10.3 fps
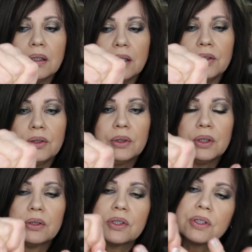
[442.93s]
and do a
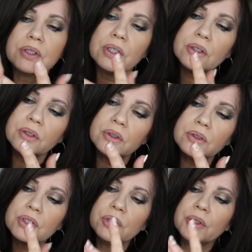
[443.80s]
little circle
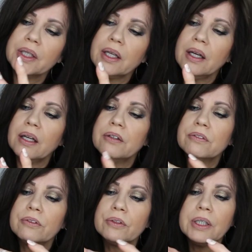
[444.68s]
so you get
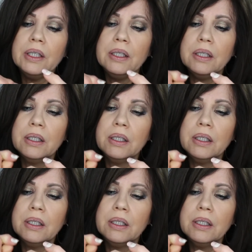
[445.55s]
every